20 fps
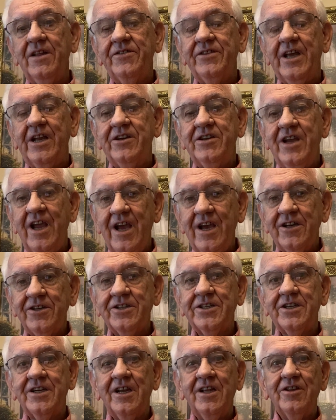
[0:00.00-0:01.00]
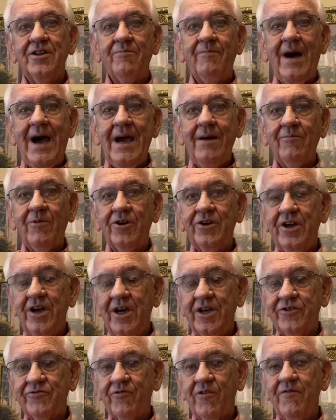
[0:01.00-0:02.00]
that yes, the Bible
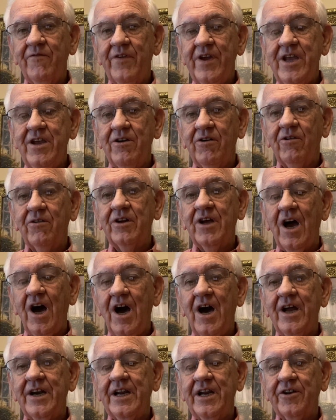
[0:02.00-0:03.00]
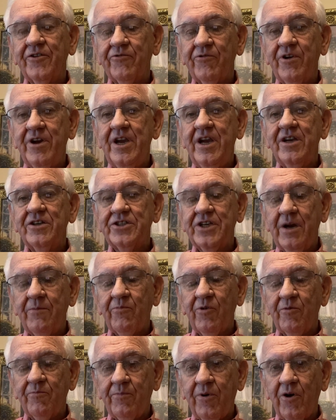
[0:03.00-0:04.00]
does reveal God in three
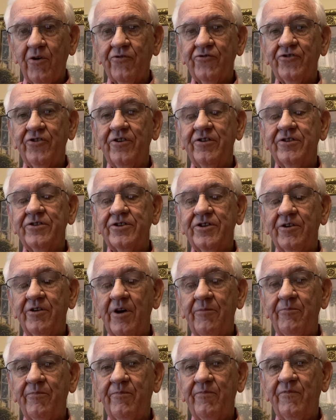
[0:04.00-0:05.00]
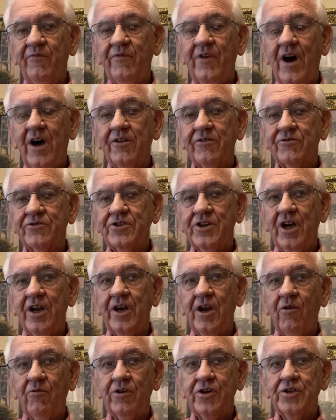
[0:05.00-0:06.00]
separate persons the Father, Son,
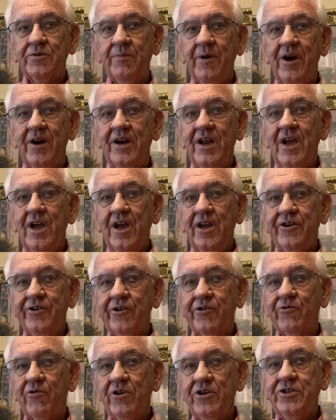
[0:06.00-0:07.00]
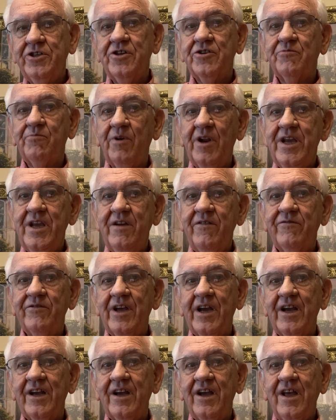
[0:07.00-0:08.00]
Holy Spirit. Do Christians believe
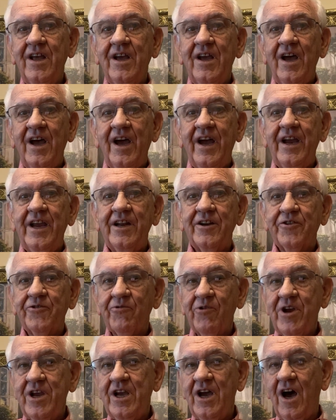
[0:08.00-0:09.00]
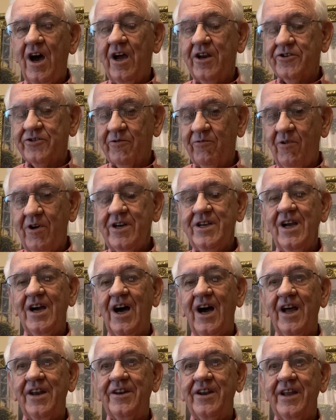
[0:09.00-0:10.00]
that uh, in three gods or one
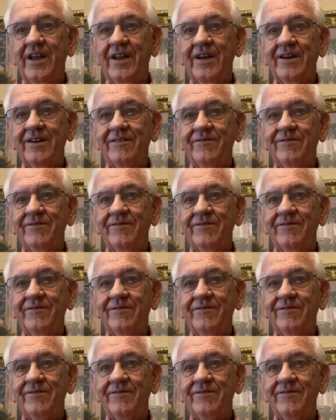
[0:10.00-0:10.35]
God then?